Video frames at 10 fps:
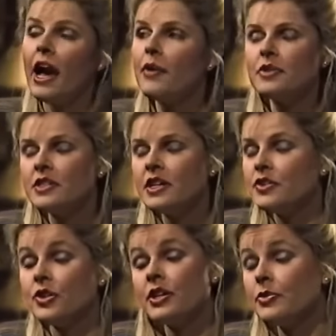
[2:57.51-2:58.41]
I was
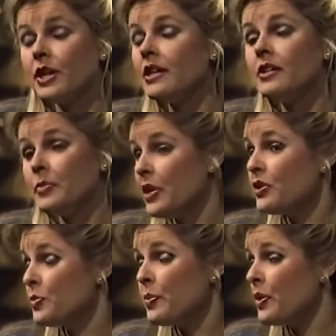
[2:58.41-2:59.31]
not trying to wrangle a
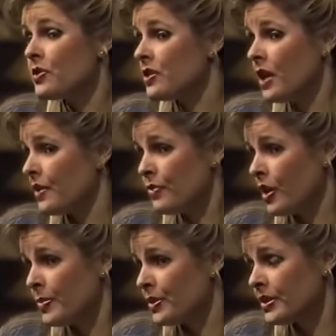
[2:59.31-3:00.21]
marriage proposal out of Robert.